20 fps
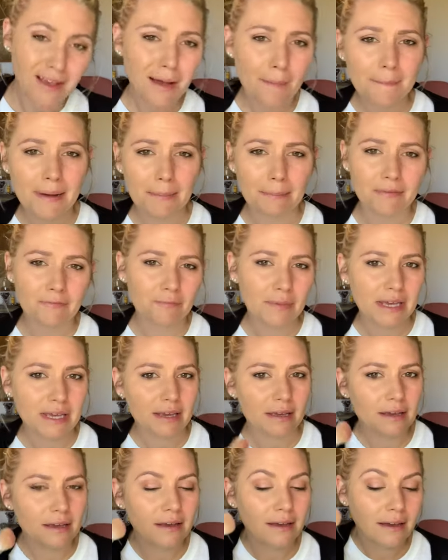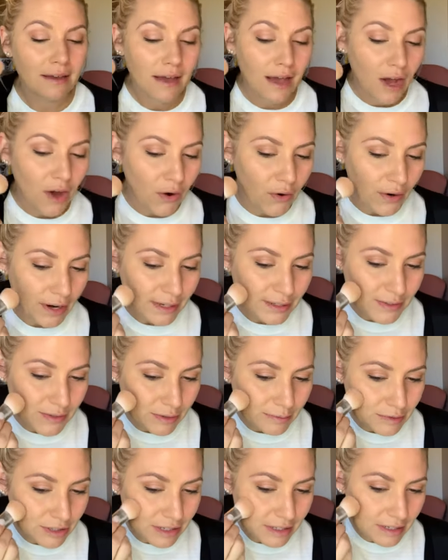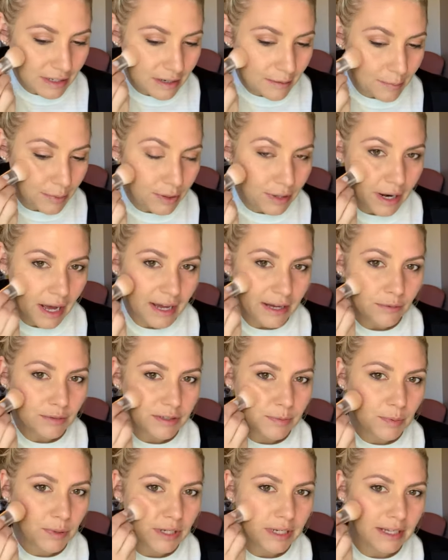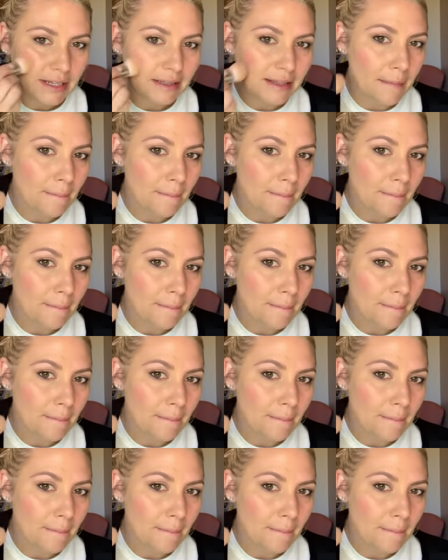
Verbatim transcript: Pop of pink. All right, so I'm just going to put, I always put it in the